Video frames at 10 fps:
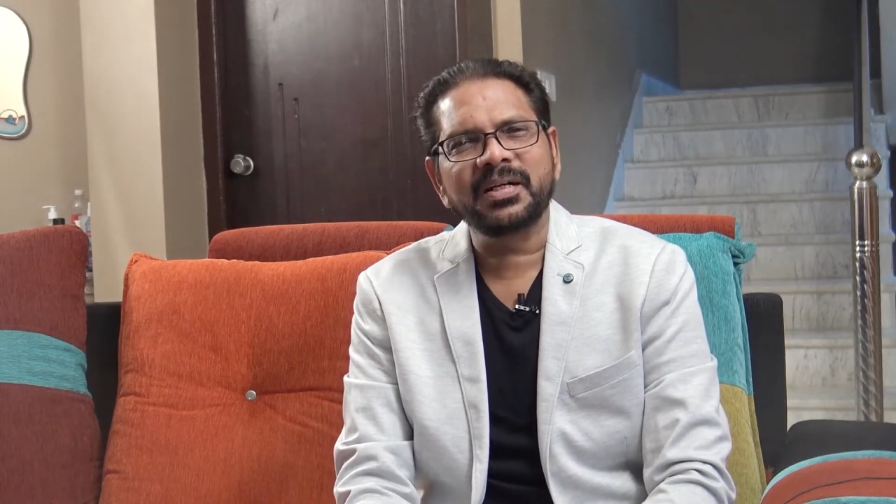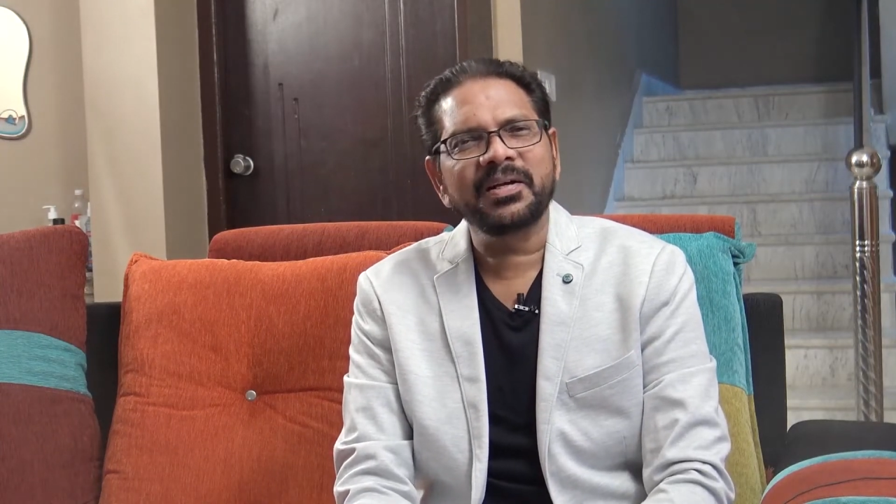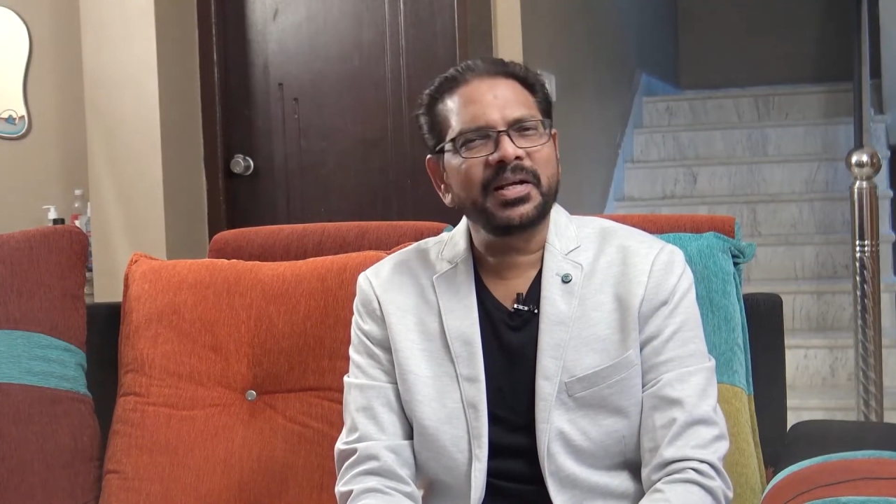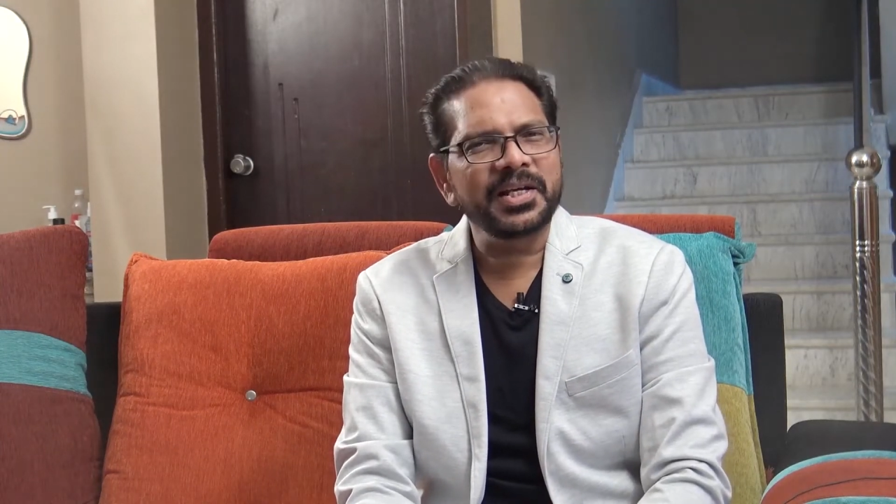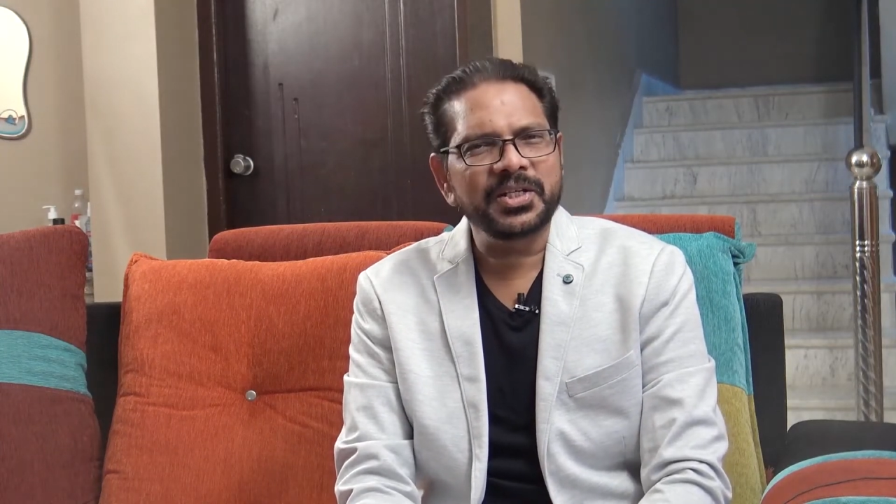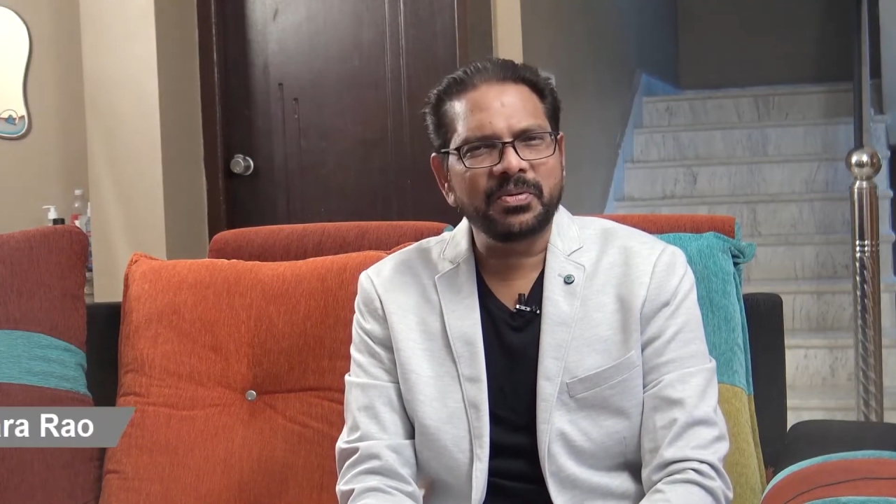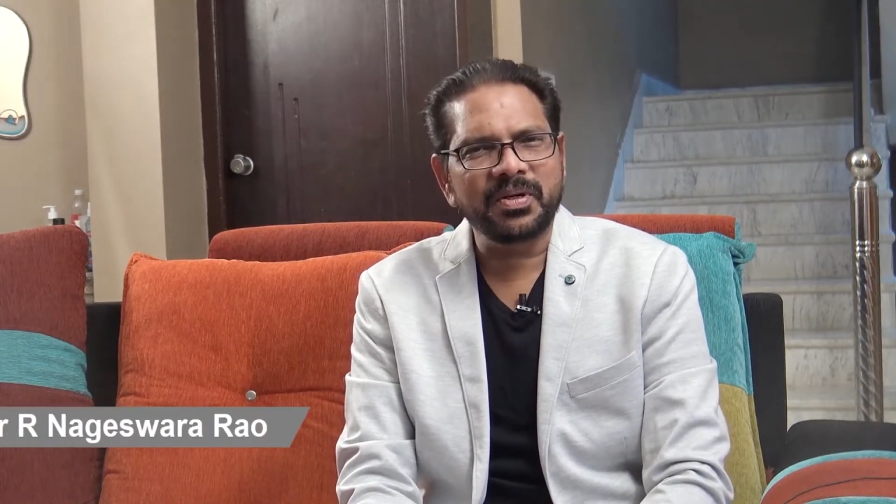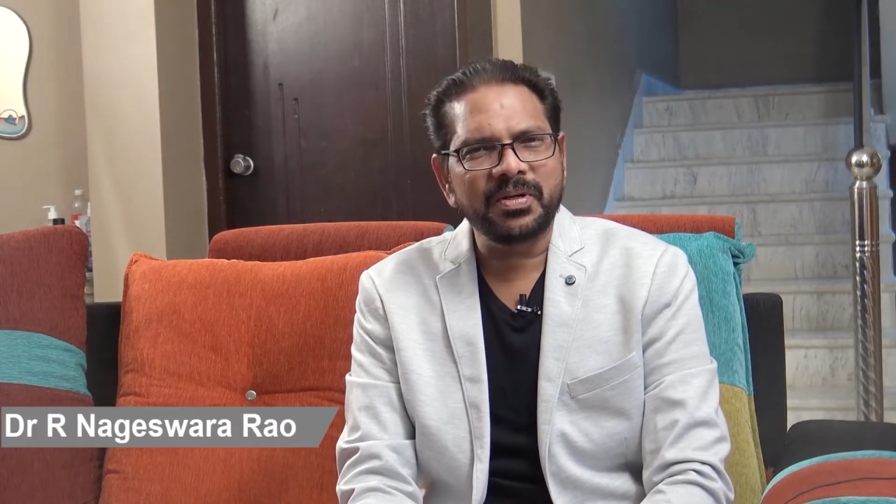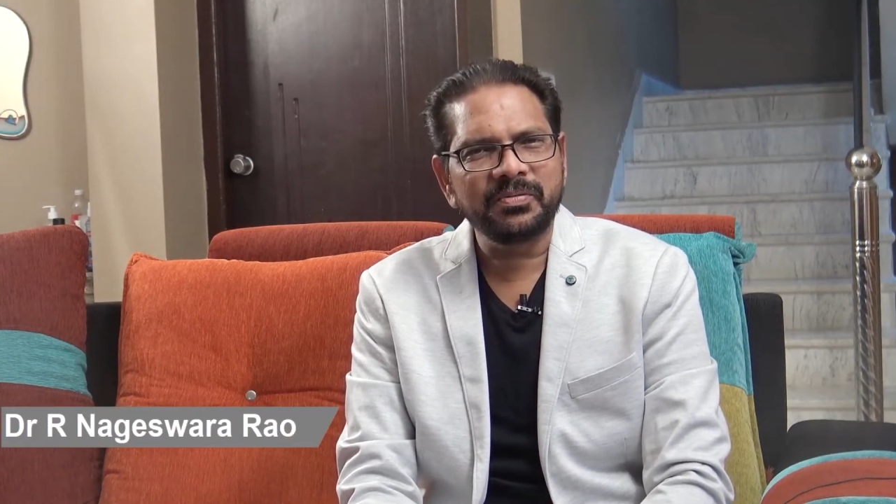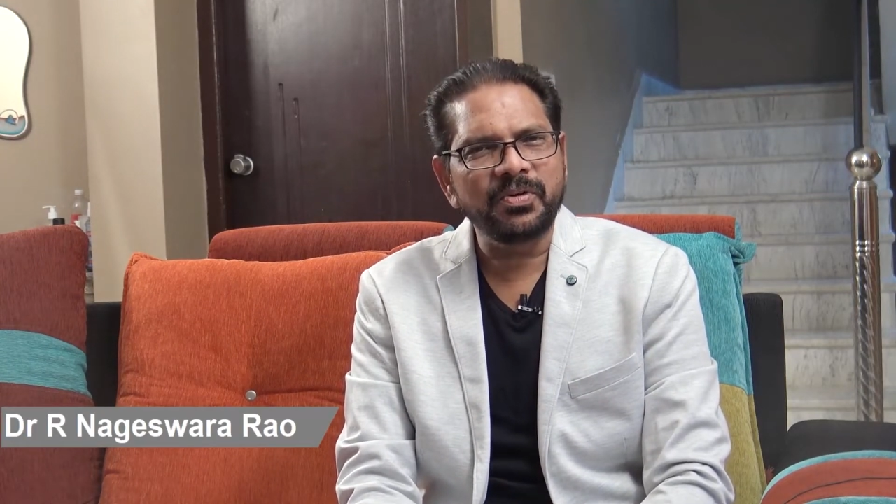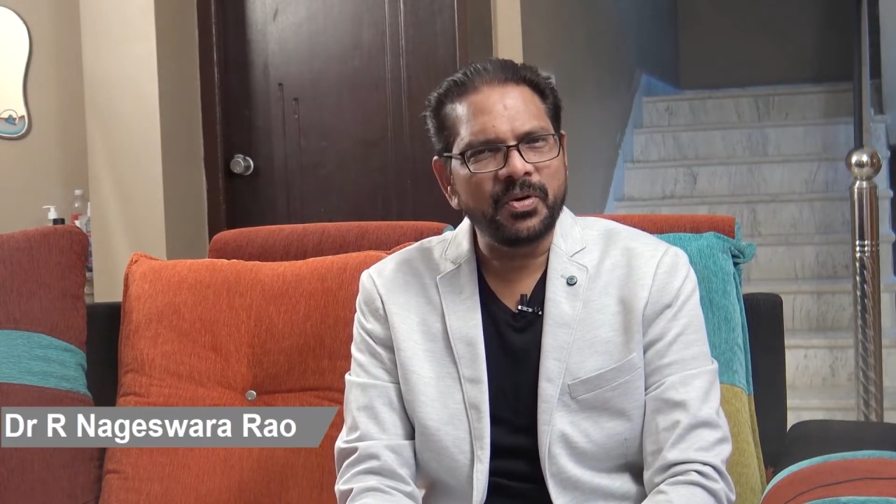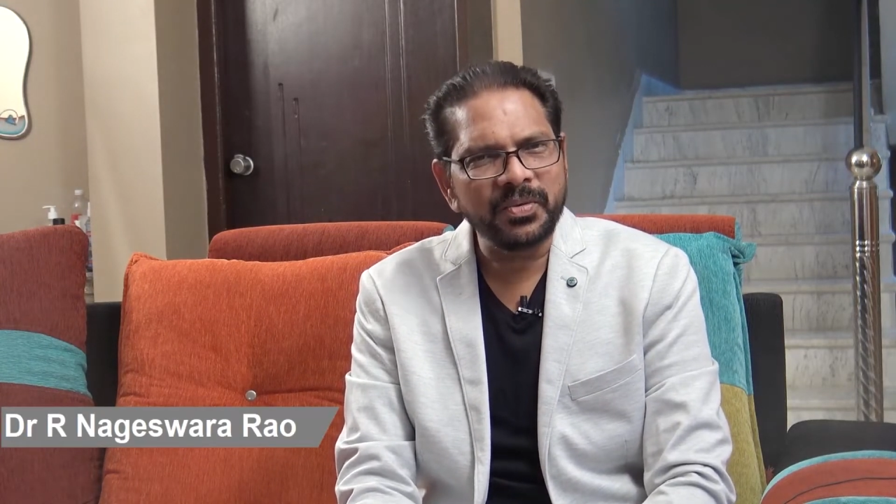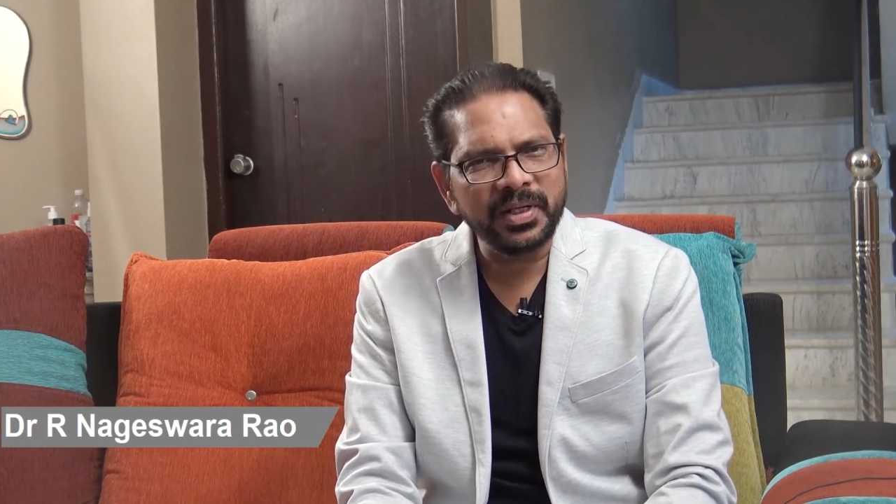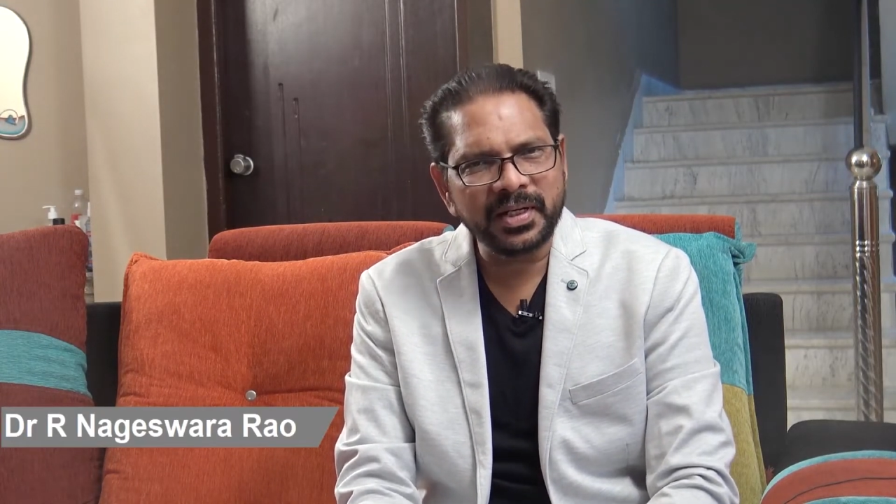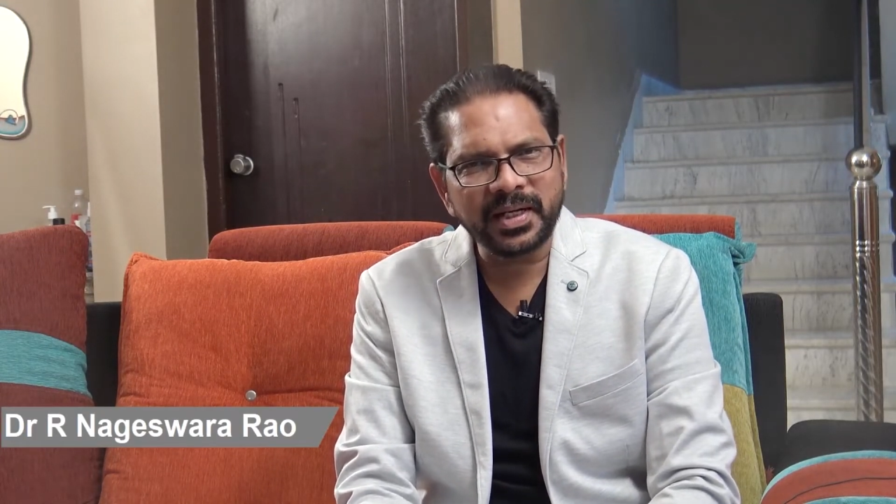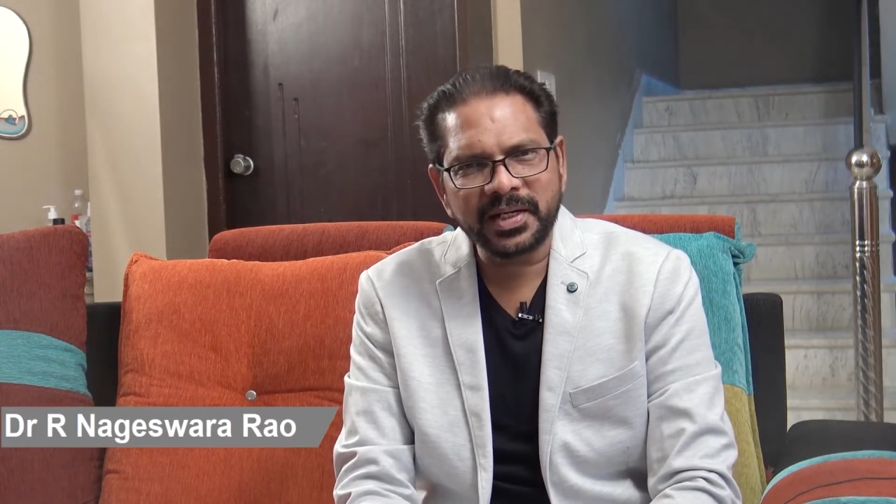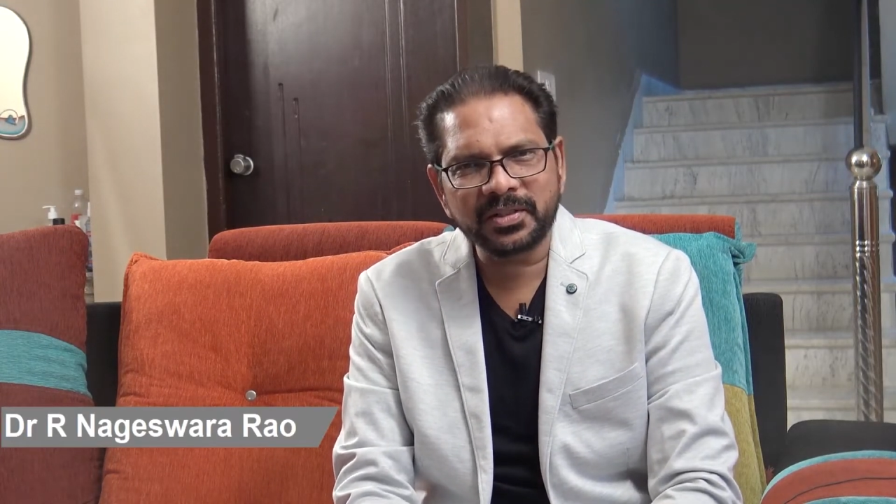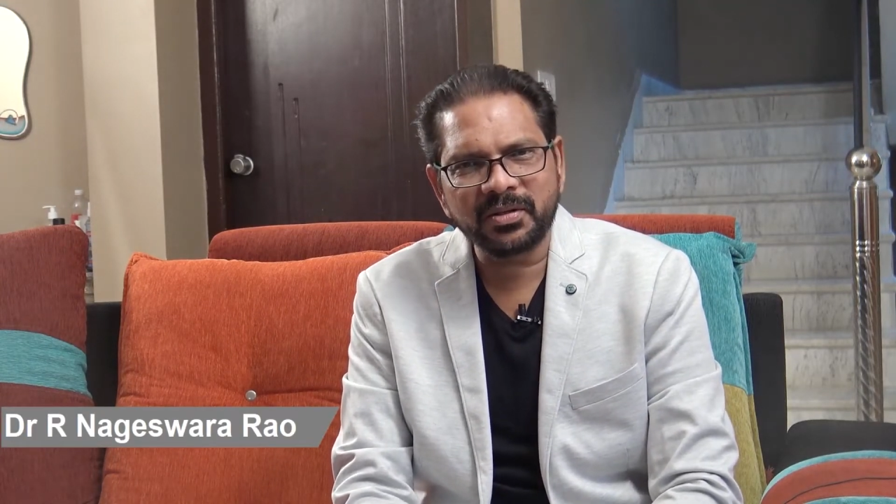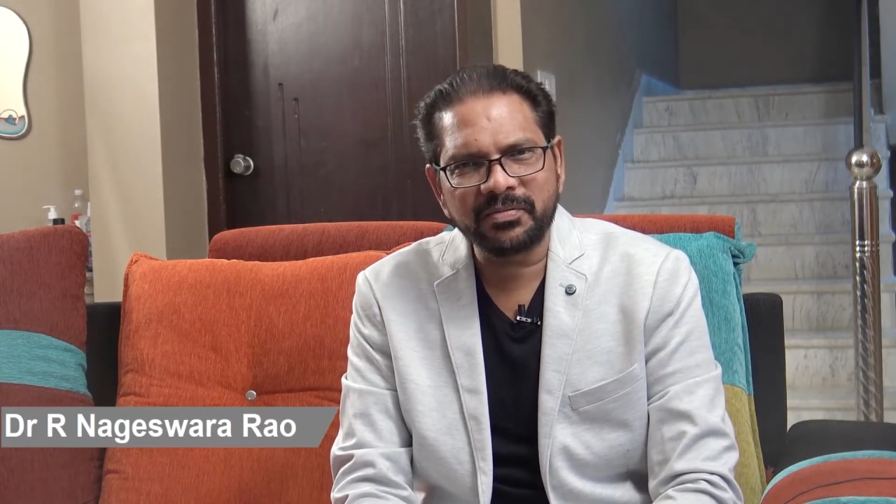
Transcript: Nageswara Rao, founder and director